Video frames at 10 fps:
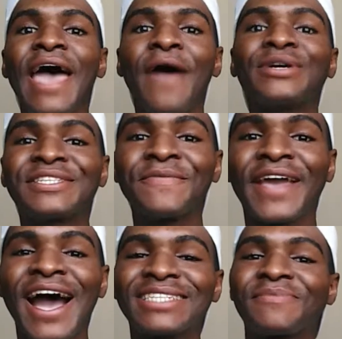Hey, what's up you
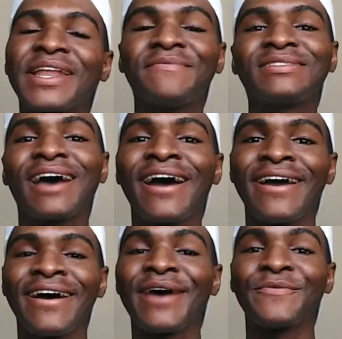guys? My name is
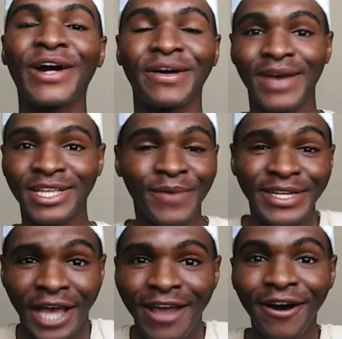Aya and welcome back to
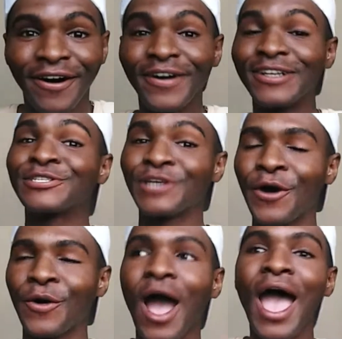my channel.
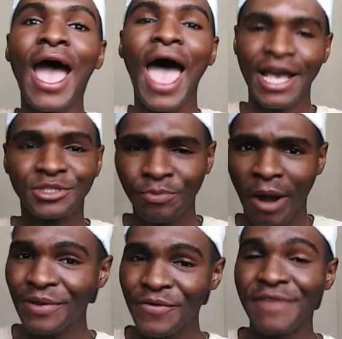So, as you
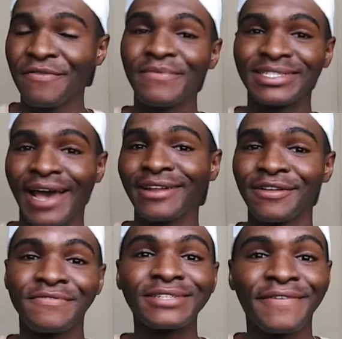probably read from the title
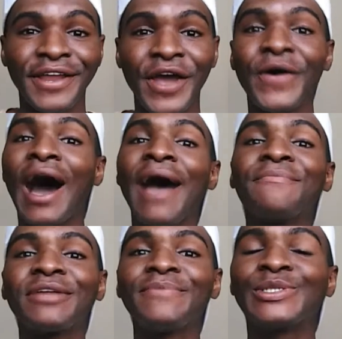of this video,
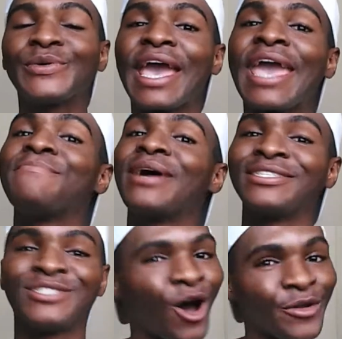I'm gonna be doing a
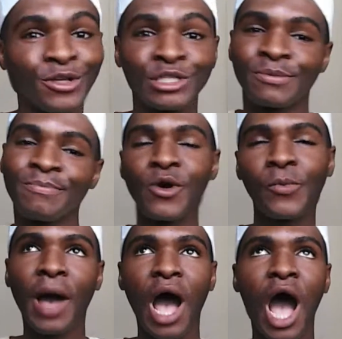McDonald's
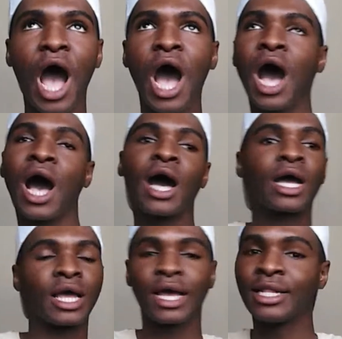
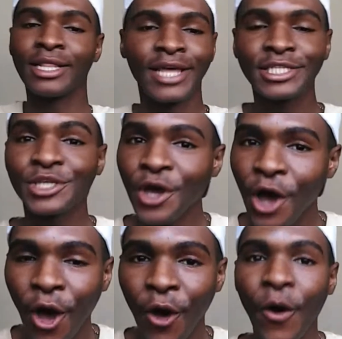mukbang. Let's
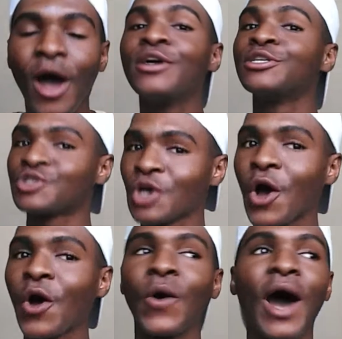go.
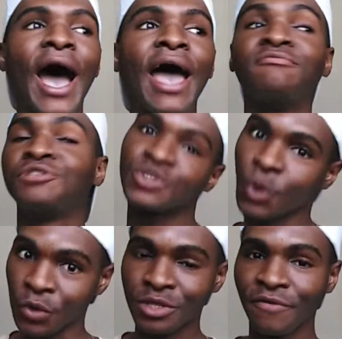So, I've just
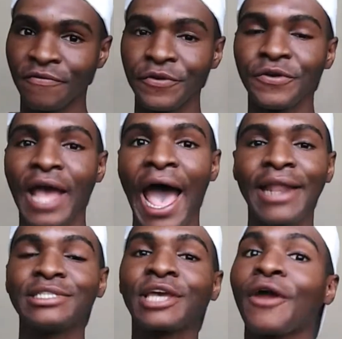ordered the food
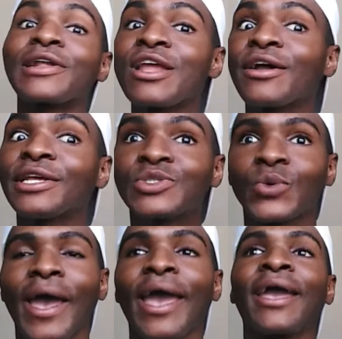and it's currently on its
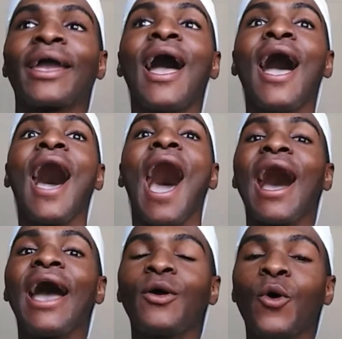way.
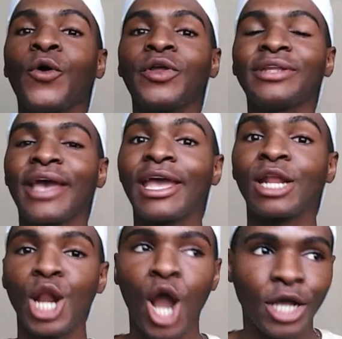I ordered a
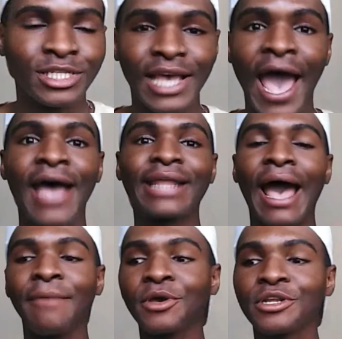lot and
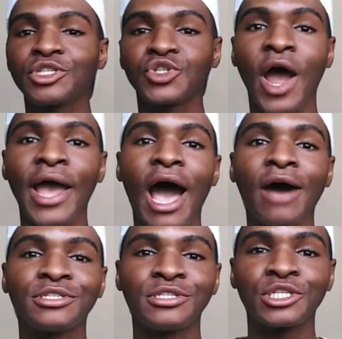I'm gonna try
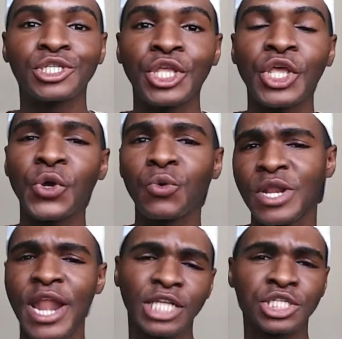out this new
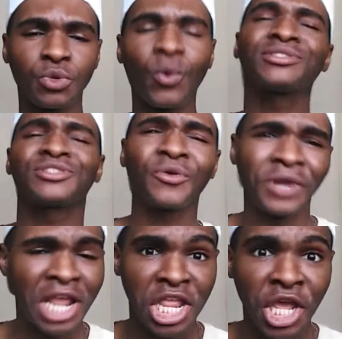nacho, well it's not
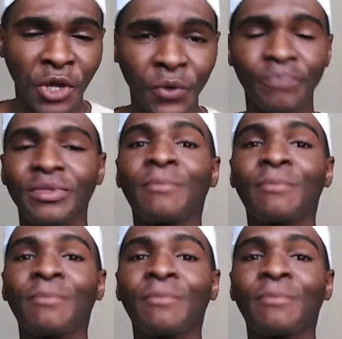really new.